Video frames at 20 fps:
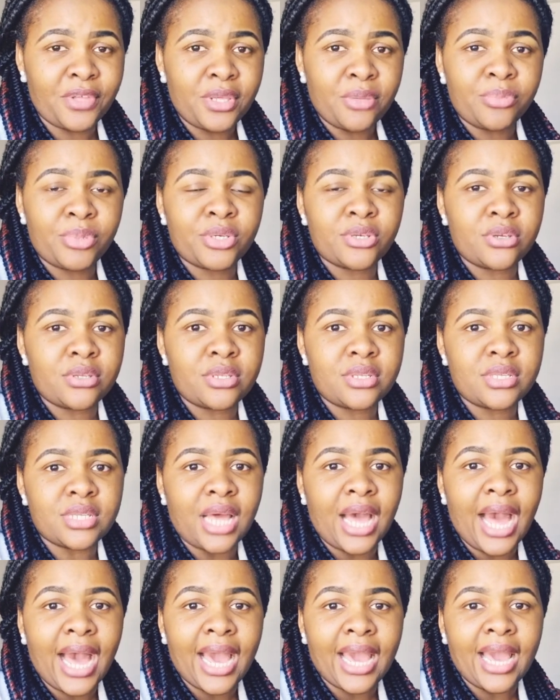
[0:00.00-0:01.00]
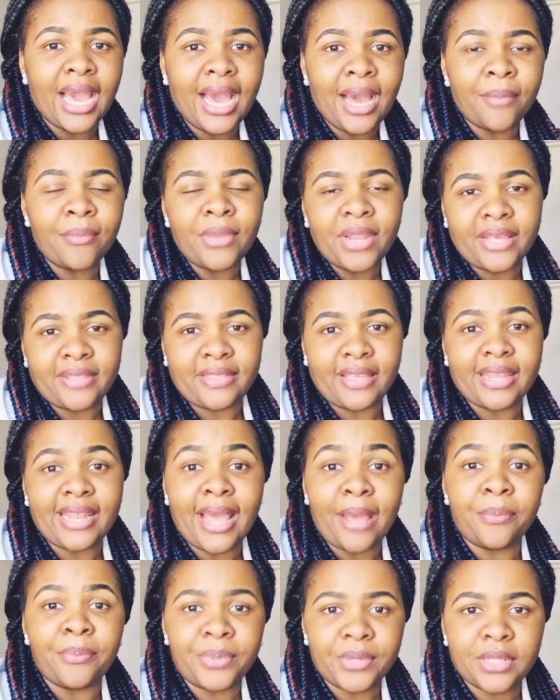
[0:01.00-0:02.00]
because I'm like that.
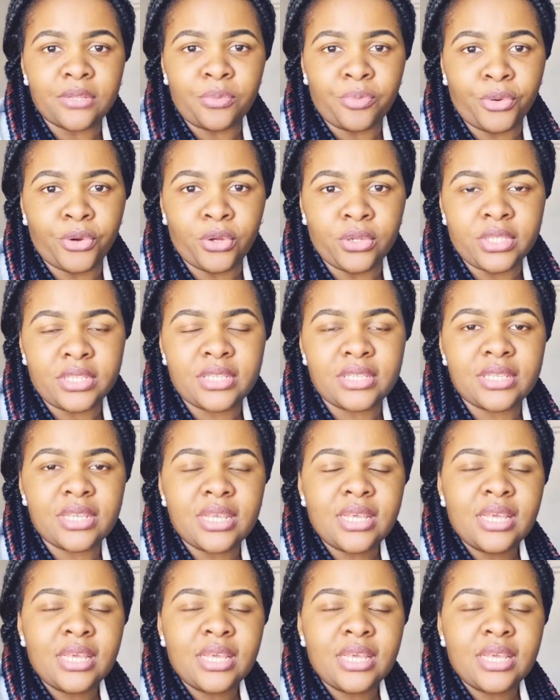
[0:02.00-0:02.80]
I build bonds.